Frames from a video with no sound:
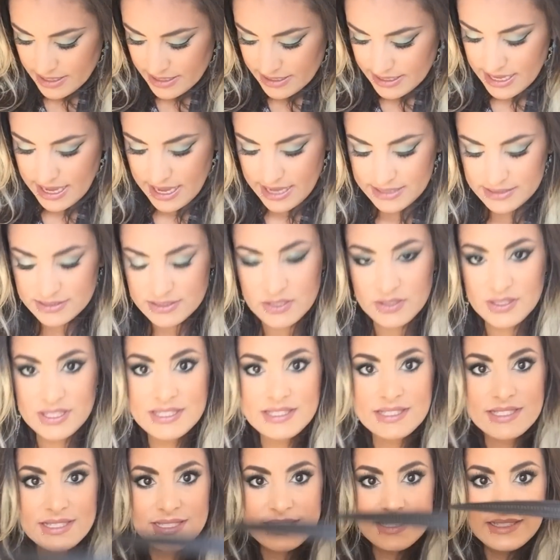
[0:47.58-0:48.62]
yeah, so
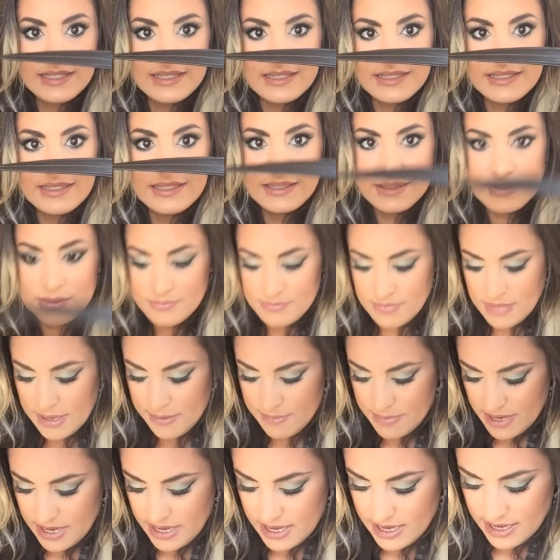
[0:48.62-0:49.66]
this is my
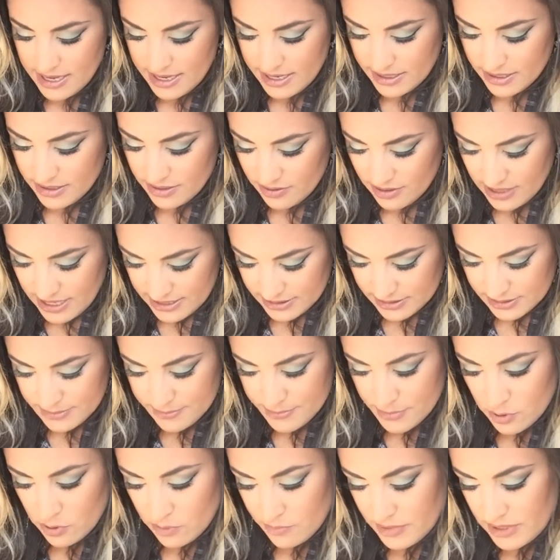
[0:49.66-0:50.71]
bag at the
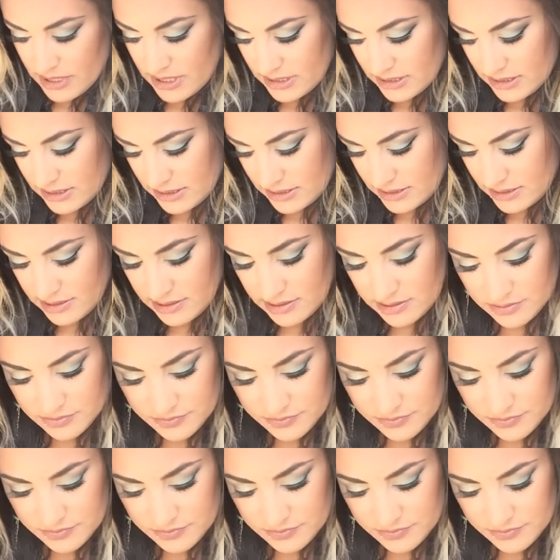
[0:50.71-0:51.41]
moment.